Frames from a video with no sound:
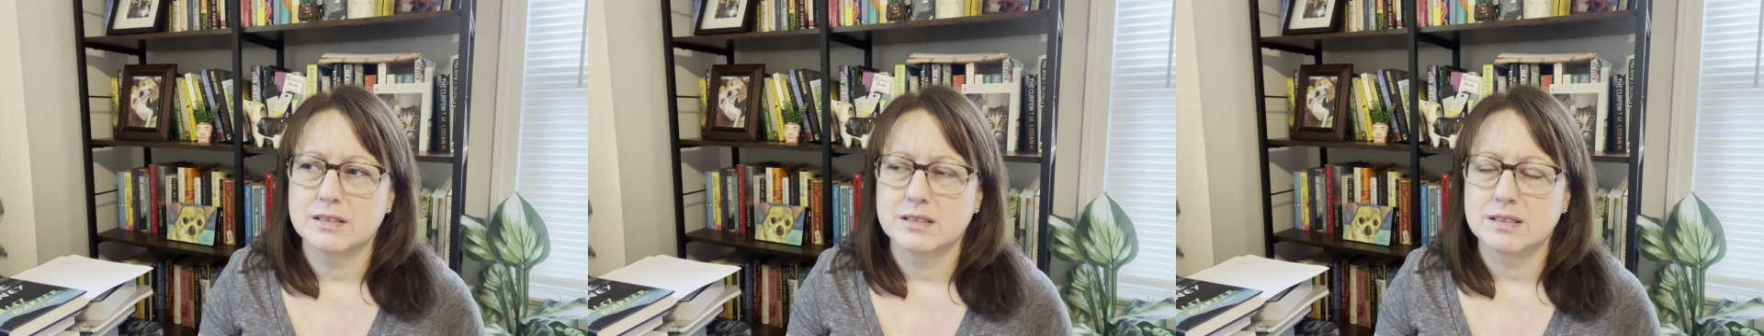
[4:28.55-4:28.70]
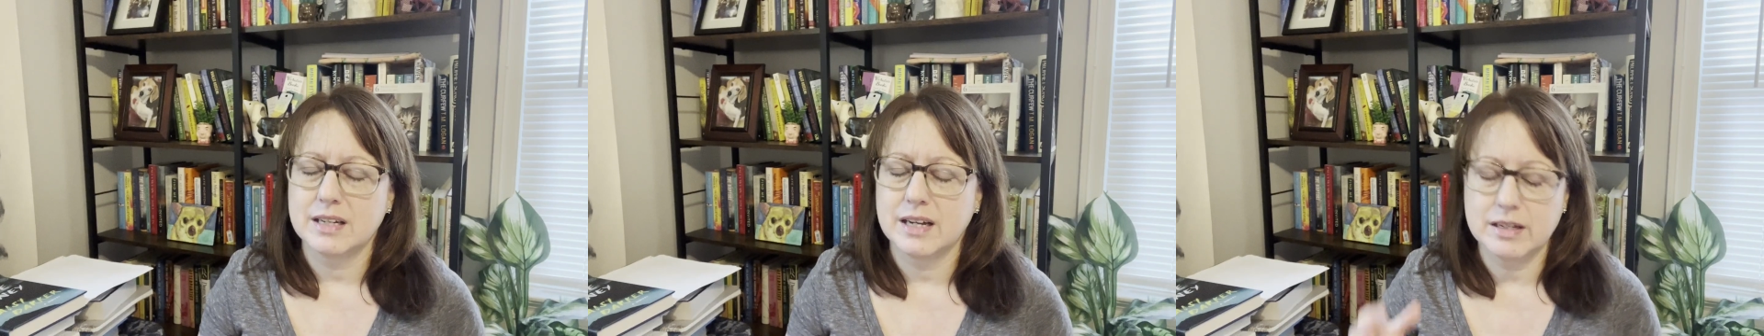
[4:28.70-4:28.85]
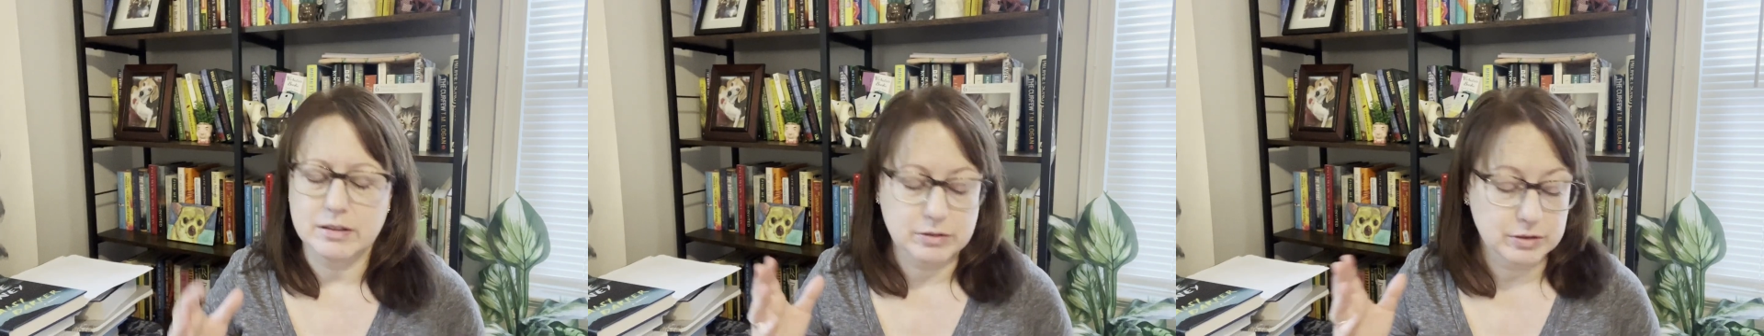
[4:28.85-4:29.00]

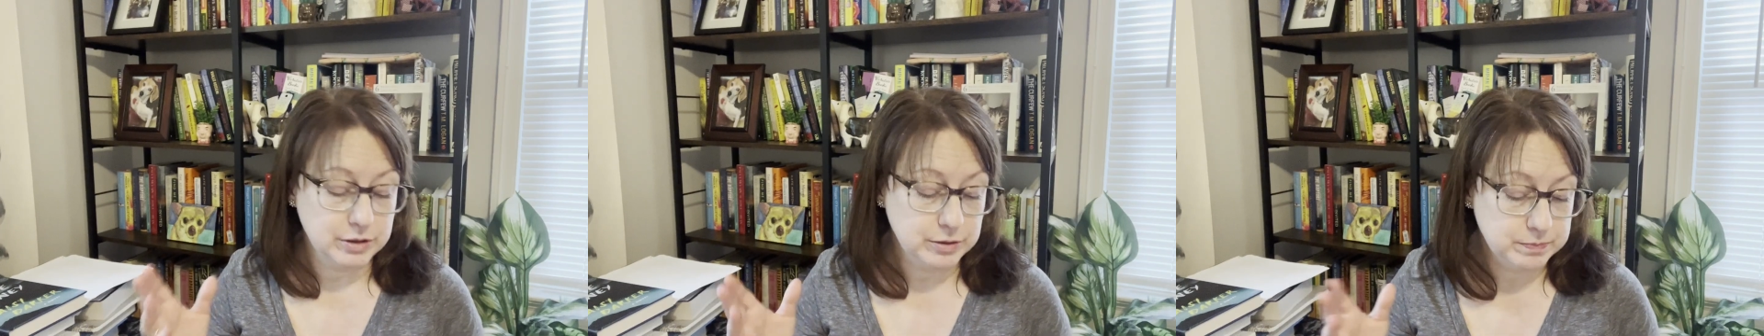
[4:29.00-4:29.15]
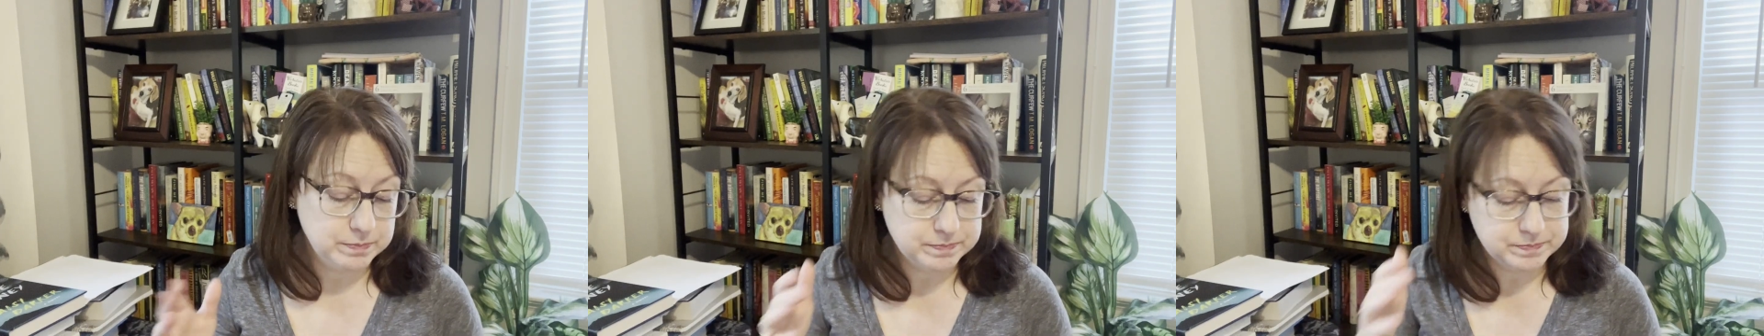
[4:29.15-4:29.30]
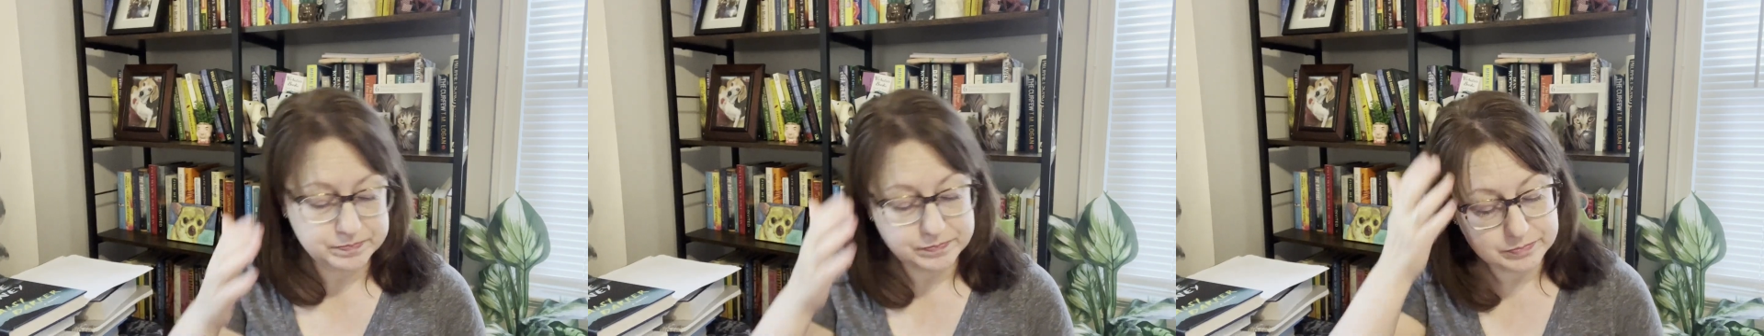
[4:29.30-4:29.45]
I
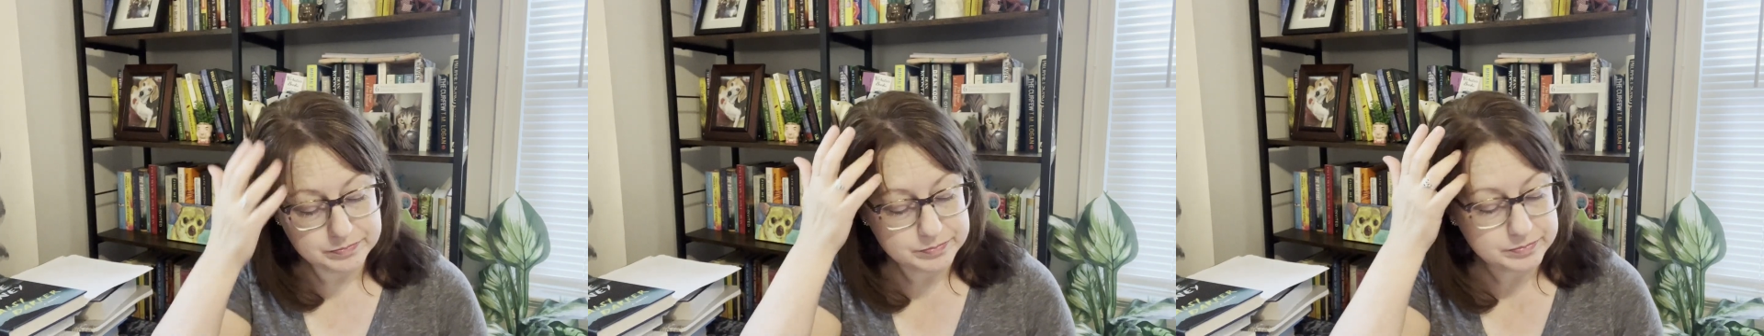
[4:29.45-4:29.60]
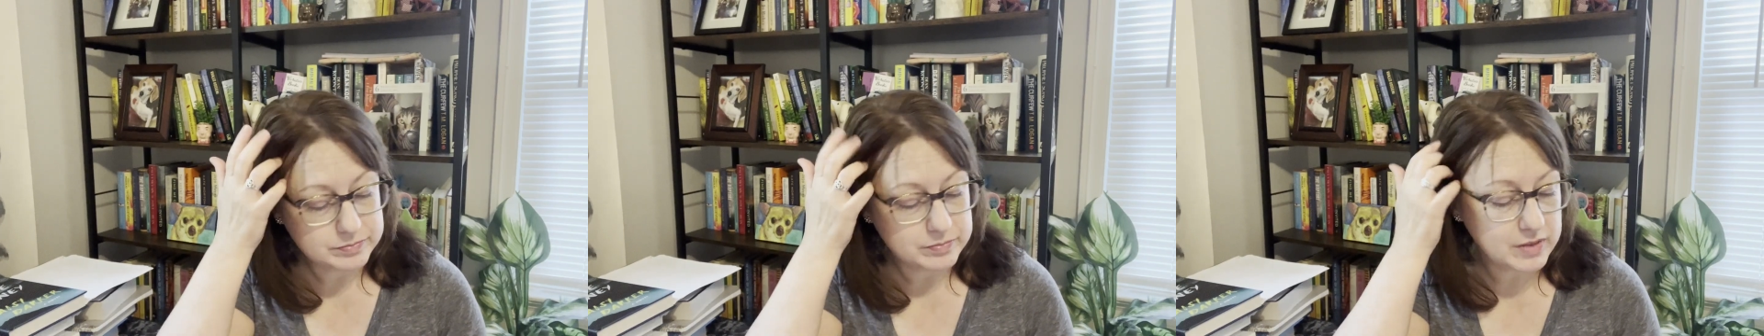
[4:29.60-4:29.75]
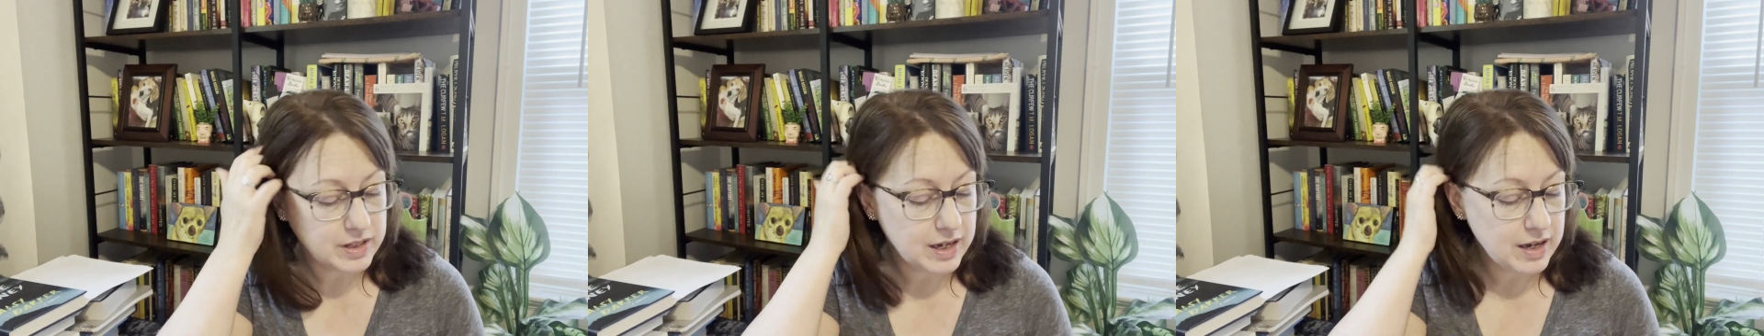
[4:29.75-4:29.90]

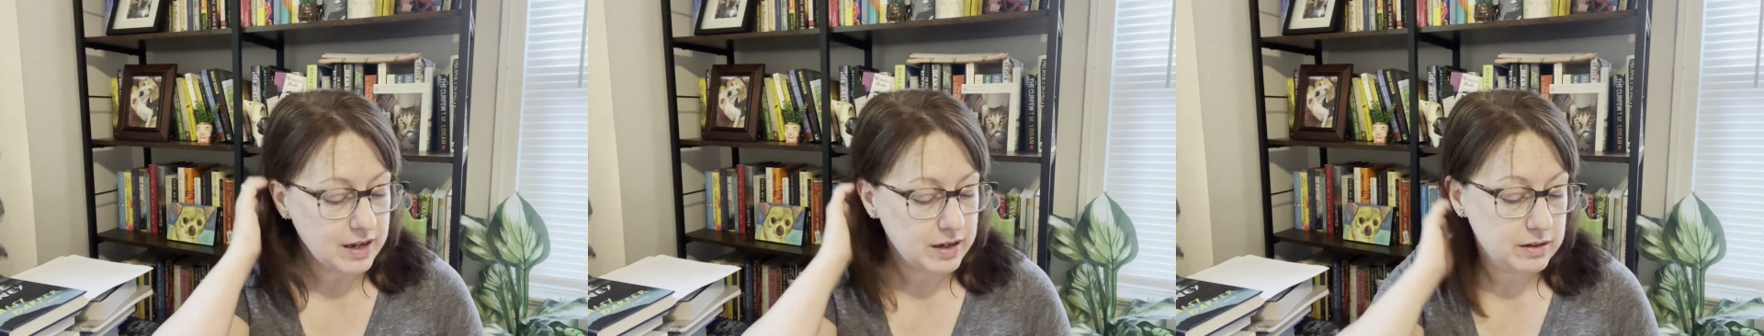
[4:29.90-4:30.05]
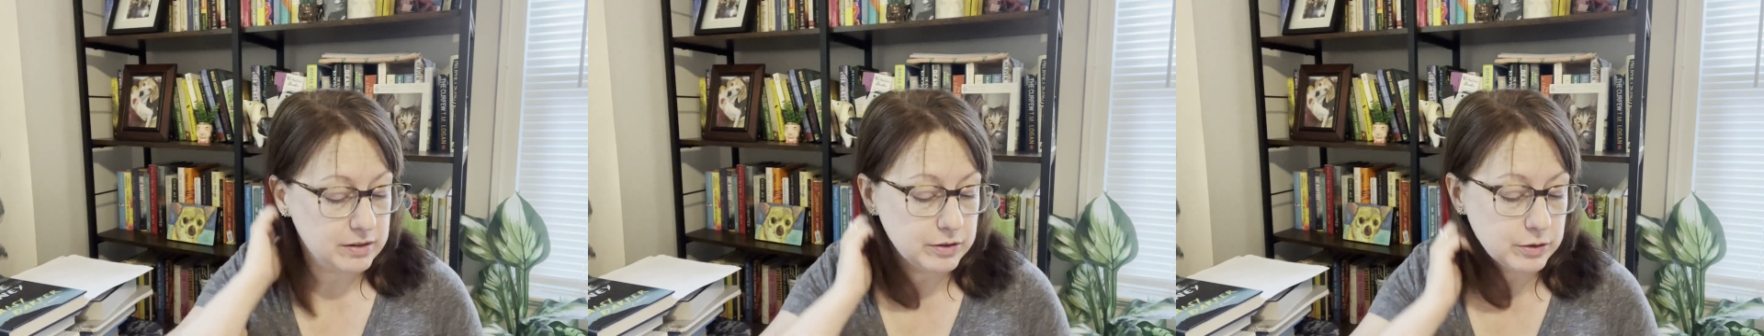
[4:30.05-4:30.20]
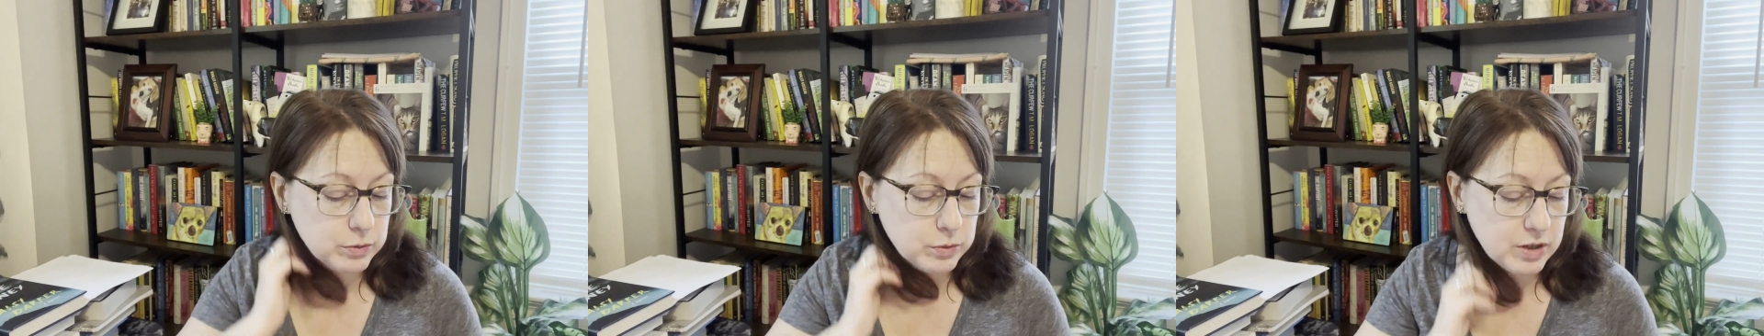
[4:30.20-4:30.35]
don't
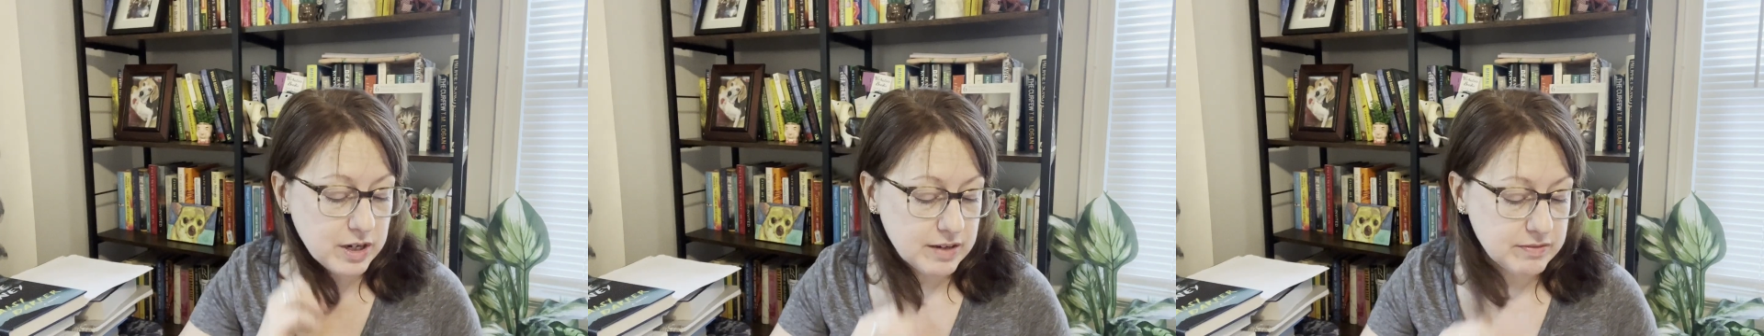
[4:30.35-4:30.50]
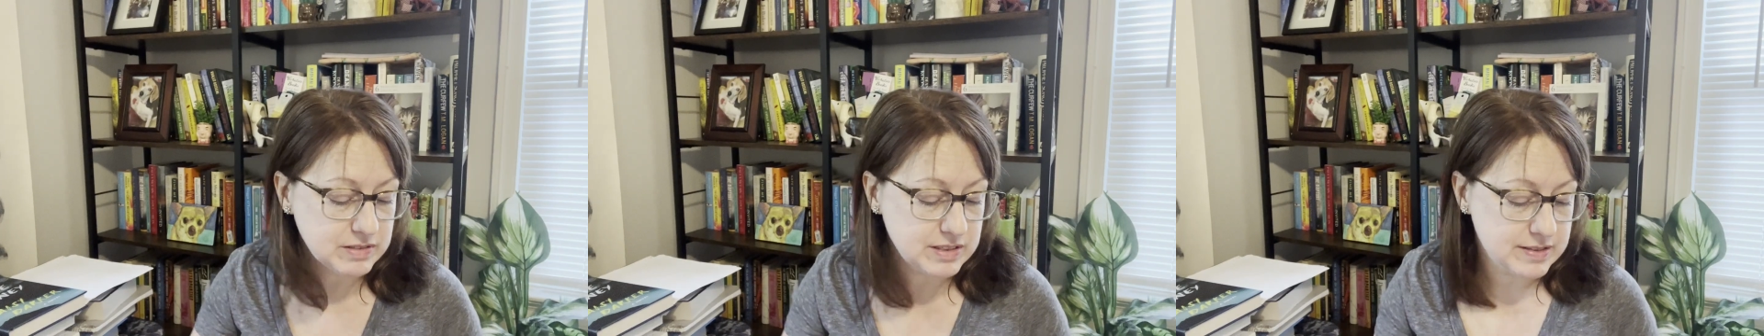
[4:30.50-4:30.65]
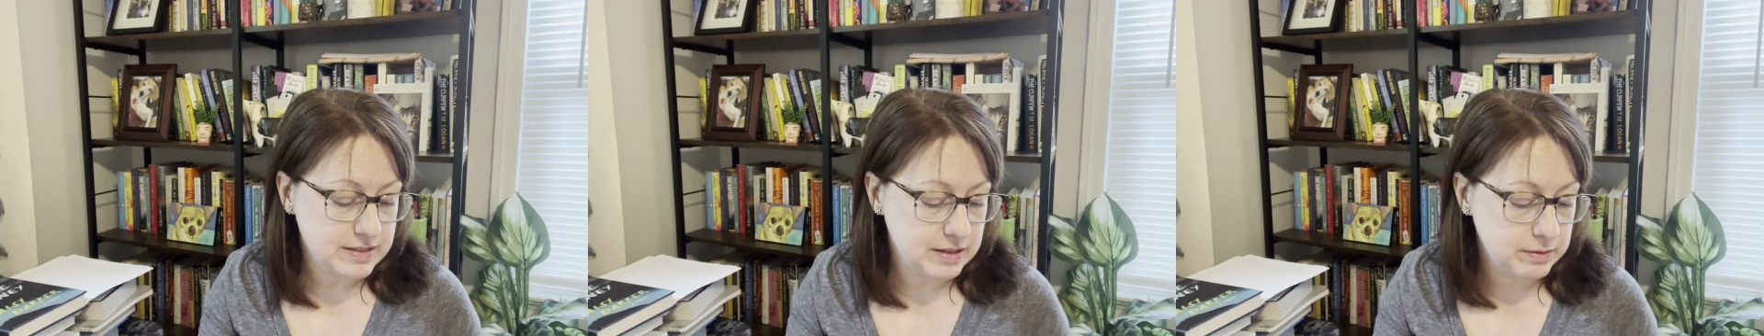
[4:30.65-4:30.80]
know. We'll have
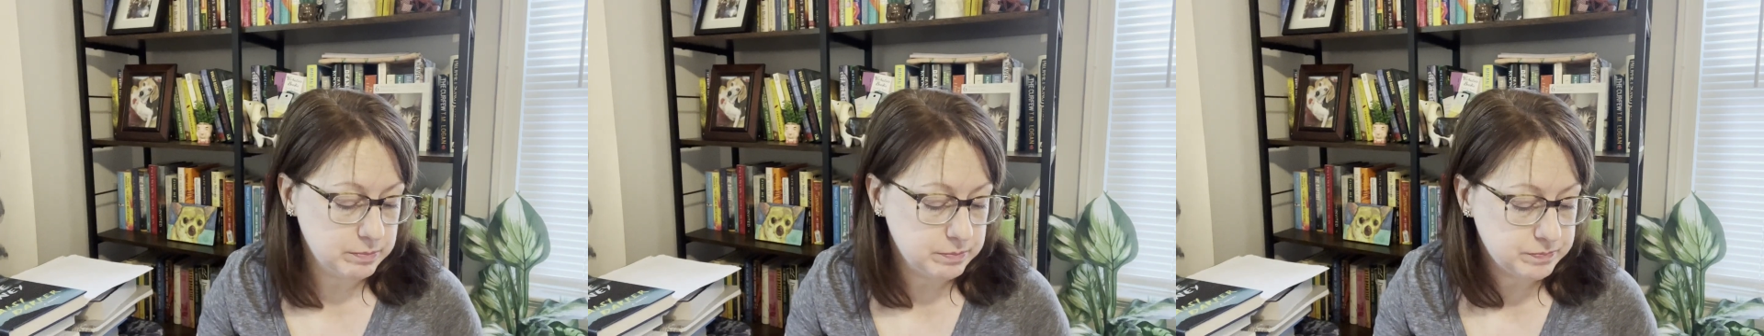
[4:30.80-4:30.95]
to see.